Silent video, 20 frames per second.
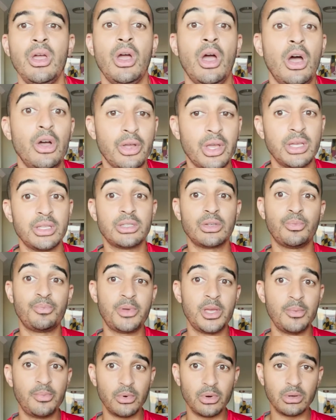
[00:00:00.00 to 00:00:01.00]
Okay, so
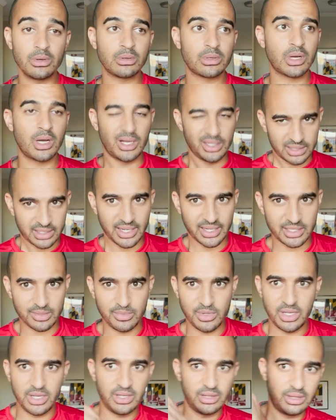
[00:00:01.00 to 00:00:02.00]
people contact
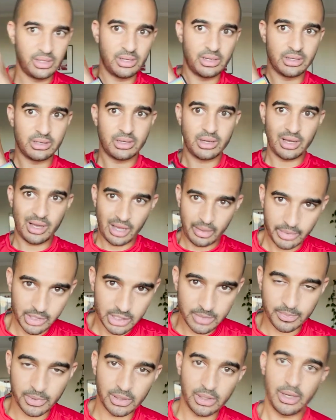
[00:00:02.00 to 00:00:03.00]
me in the
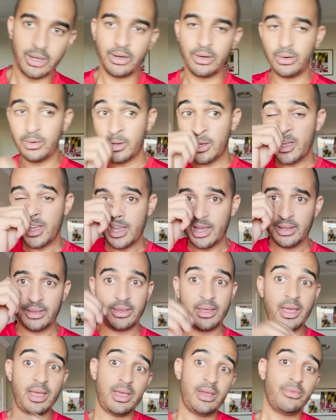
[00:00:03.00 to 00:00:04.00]
comments below.
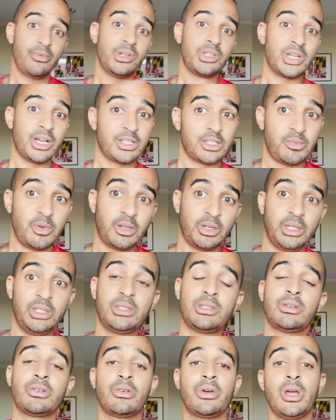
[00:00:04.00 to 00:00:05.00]
They reach out to me on
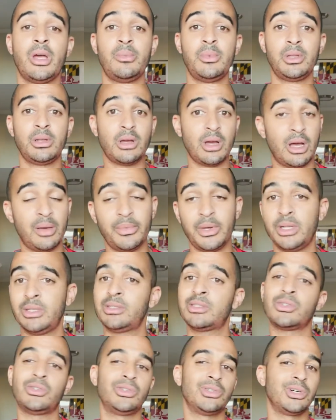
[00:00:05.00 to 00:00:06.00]
Instagram in
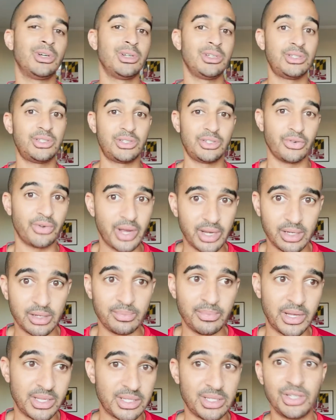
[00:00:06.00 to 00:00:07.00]
comments or direct
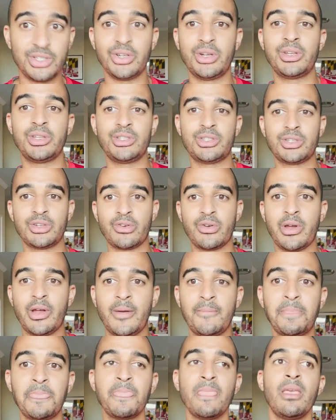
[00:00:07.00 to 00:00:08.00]
message on
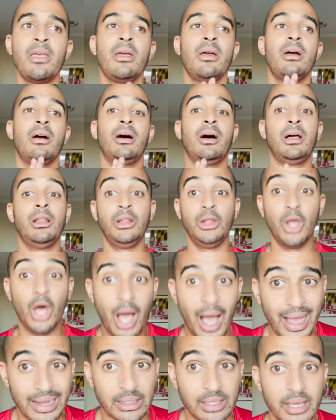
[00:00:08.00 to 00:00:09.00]
Instagram a
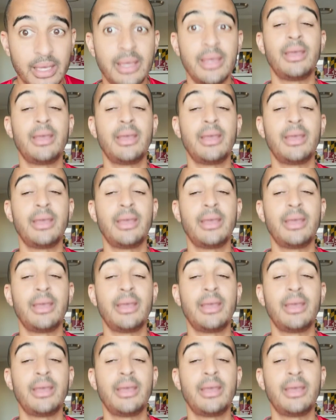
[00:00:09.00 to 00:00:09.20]
lot.